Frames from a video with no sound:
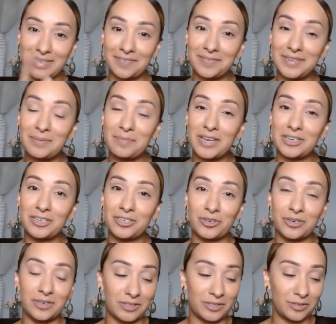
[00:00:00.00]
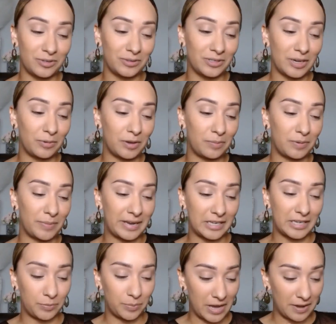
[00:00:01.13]
definitely making sure to double up on my
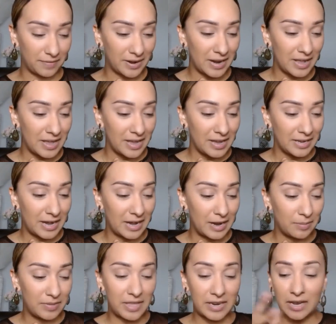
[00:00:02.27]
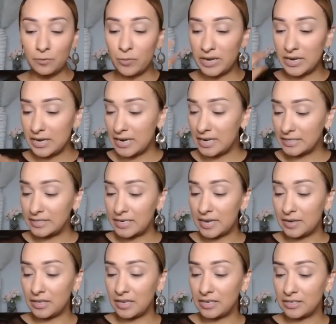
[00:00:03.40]
SPF. And then I went in and
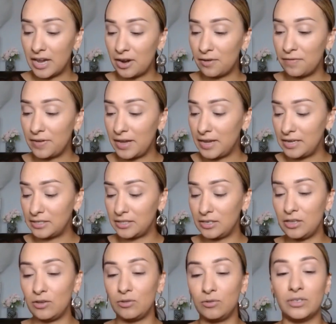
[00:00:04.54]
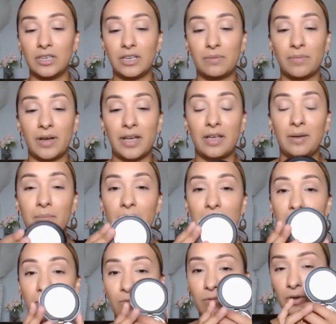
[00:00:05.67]
set the entire face using my
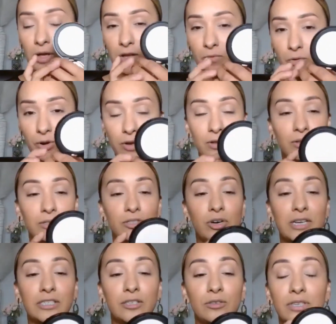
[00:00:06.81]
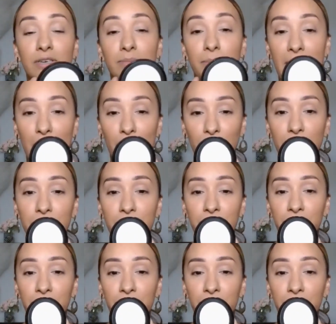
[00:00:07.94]
matte Royal translucent powder.